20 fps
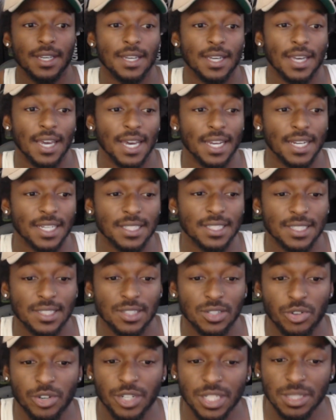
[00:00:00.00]
And it's
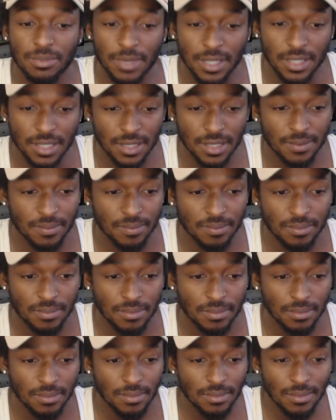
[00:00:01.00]
Christmas.
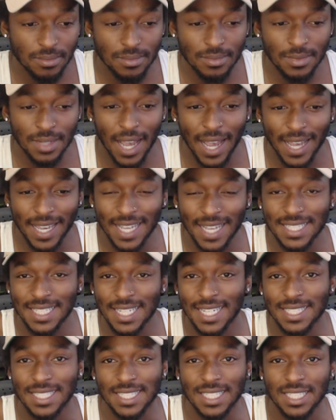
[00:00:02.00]
I guess
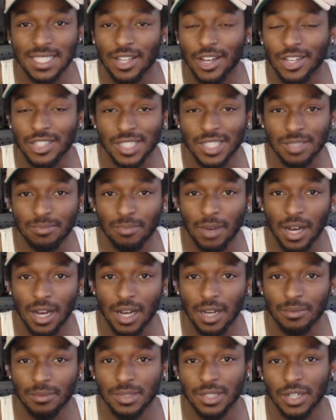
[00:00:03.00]
he had just lost his
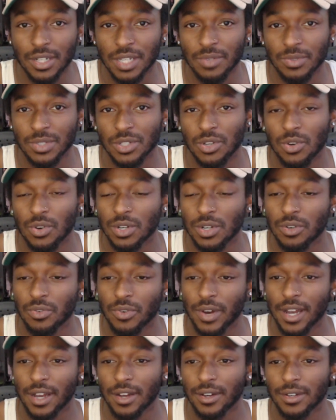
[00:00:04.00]
mom. So he was going
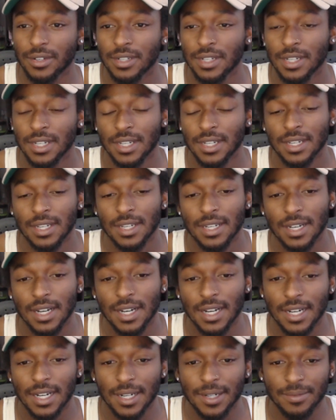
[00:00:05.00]
around
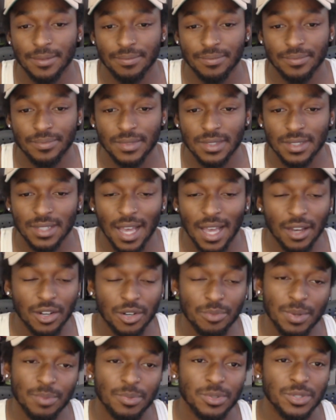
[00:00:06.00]
knocking
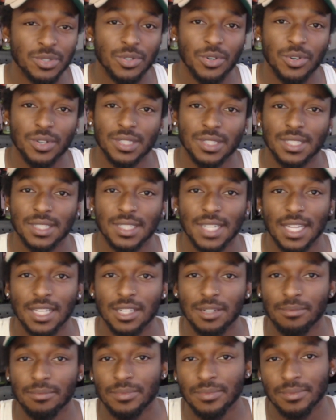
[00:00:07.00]
on people's doors and
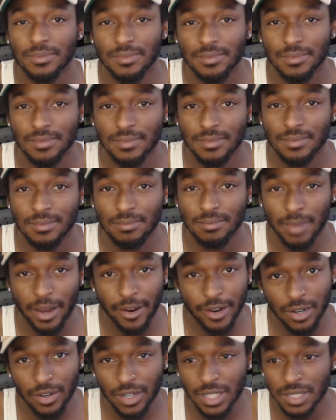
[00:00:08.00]
telling them,
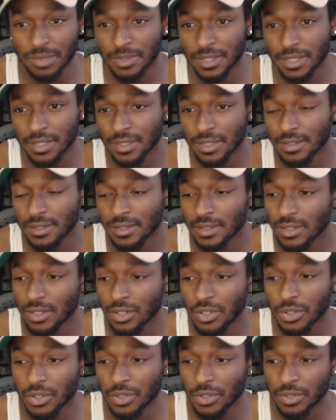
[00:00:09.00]
Merry Christmas.
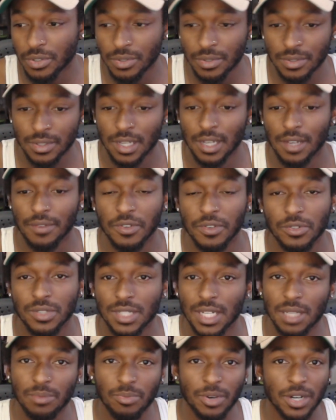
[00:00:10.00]
Cool. If you
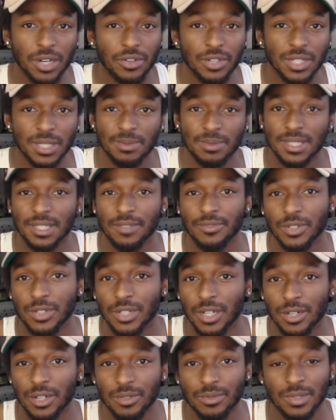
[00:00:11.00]
celebrate Christmas, if you
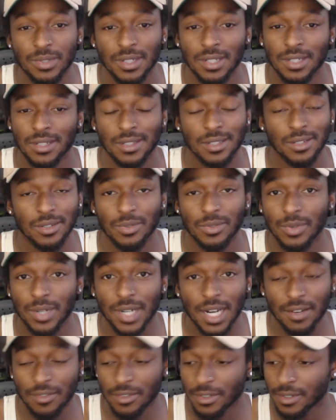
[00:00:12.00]
don't,
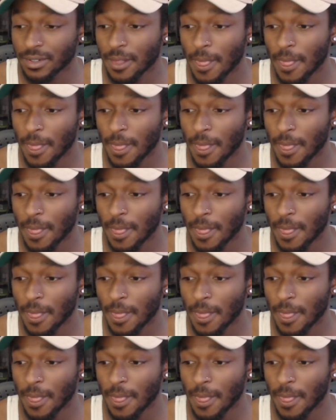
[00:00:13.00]
whatever.